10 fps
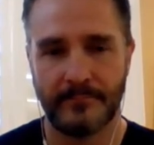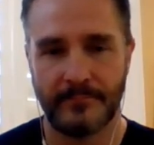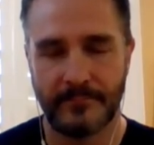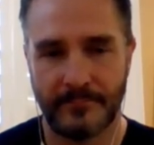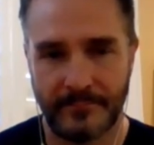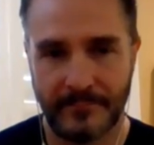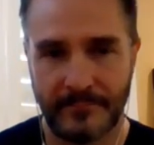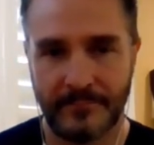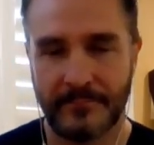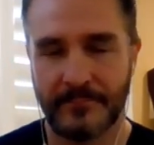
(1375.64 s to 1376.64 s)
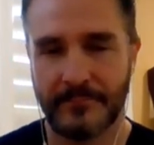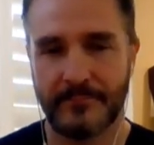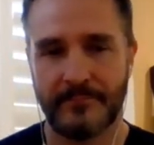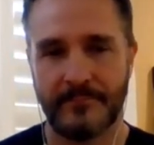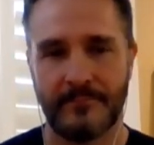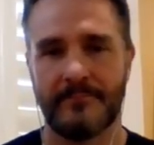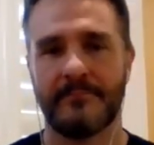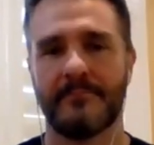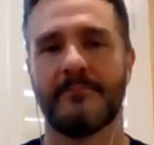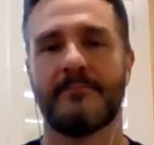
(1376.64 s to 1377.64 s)

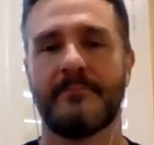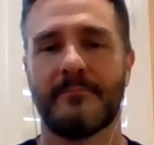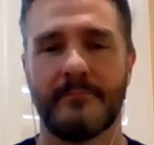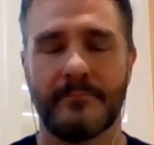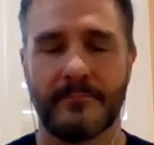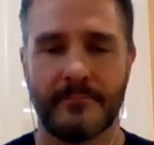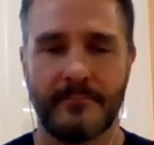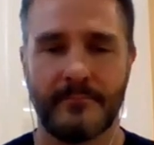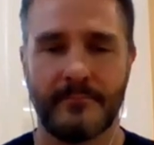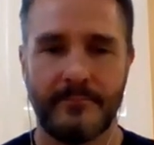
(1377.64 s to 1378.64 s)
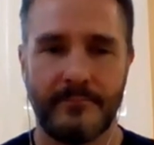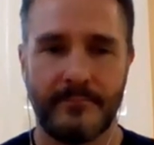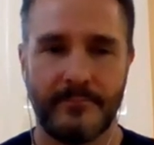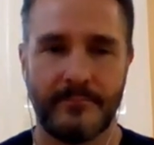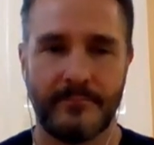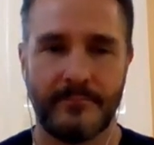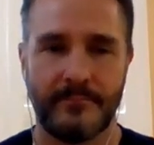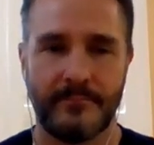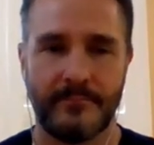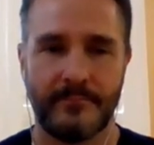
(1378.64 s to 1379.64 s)

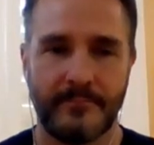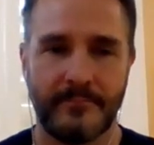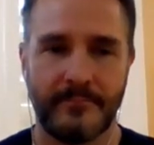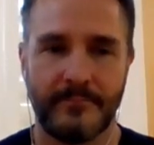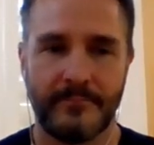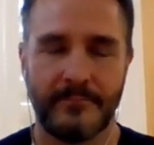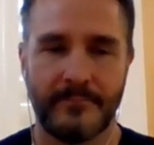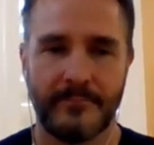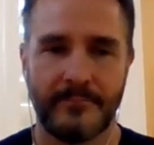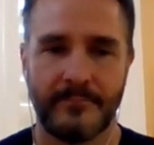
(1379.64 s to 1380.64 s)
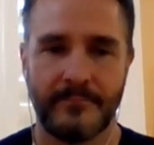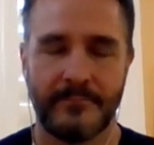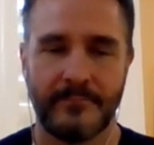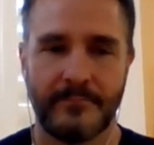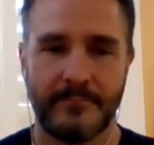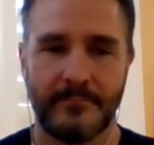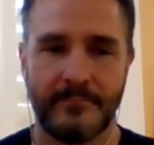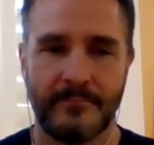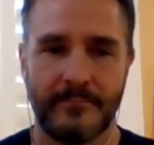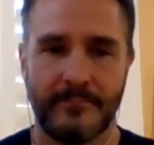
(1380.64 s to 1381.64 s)

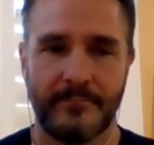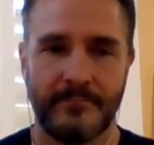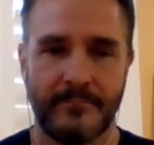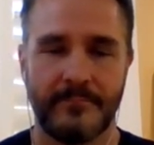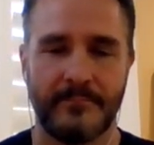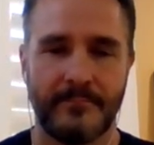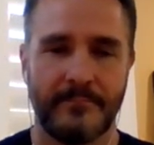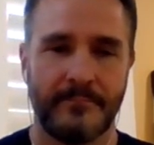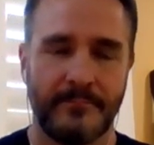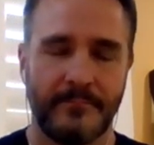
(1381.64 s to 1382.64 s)
[no speech]